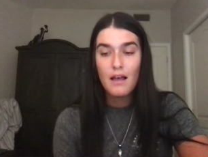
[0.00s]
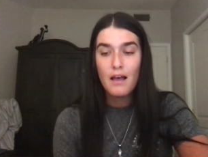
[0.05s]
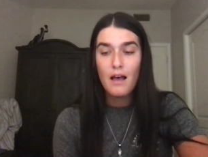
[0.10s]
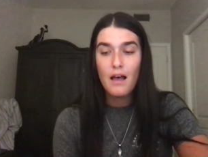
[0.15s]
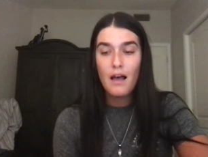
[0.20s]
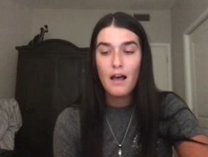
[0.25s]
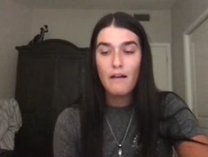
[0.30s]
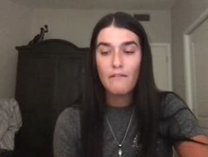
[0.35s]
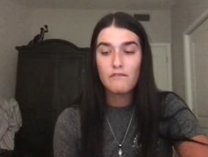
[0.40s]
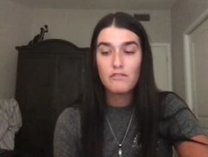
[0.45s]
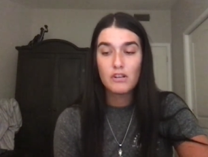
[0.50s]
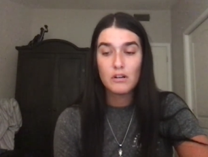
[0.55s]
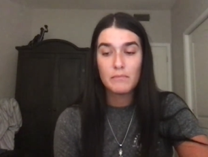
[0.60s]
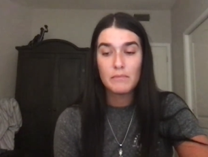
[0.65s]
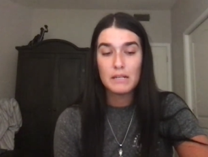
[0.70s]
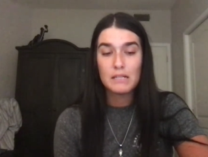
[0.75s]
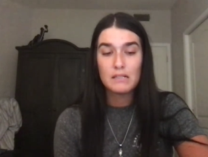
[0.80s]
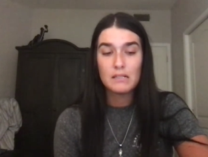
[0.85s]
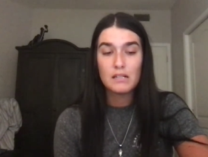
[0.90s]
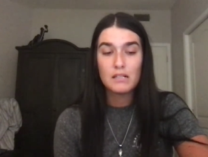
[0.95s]
of their
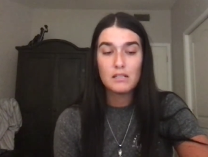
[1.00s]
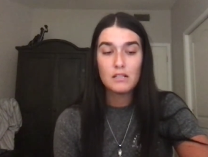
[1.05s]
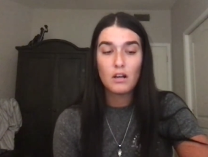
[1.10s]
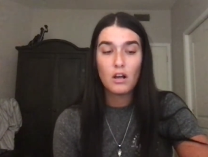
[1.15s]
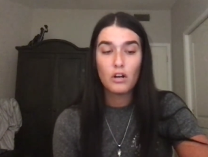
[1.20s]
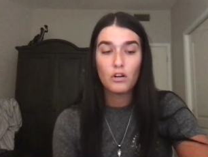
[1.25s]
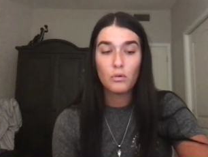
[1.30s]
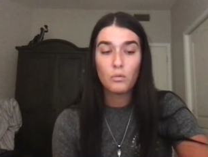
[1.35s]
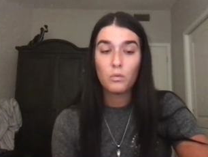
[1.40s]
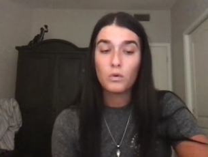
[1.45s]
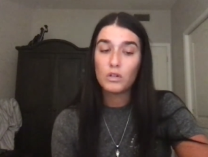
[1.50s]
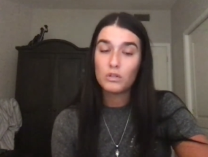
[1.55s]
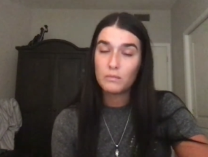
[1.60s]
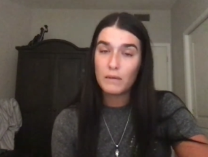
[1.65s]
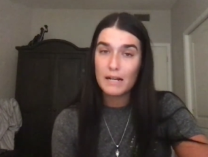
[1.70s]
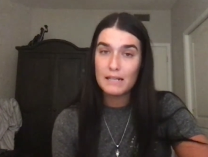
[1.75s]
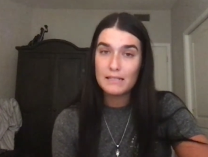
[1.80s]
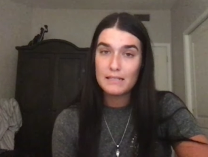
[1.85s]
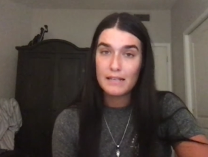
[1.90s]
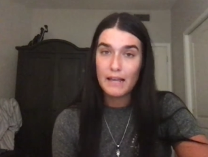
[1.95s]
business on a
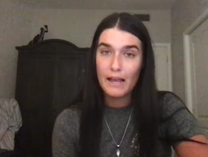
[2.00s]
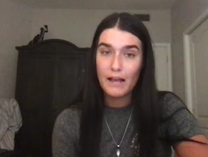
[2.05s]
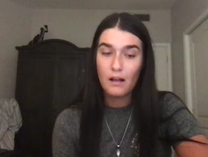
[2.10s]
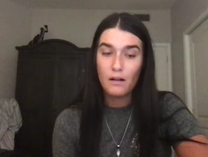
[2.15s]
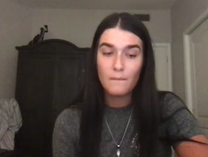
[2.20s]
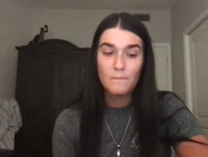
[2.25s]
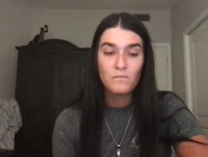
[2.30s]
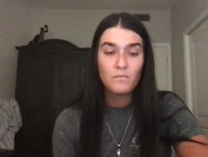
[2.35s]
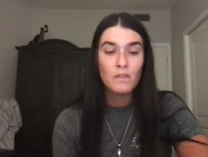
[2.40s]
worldwide scale.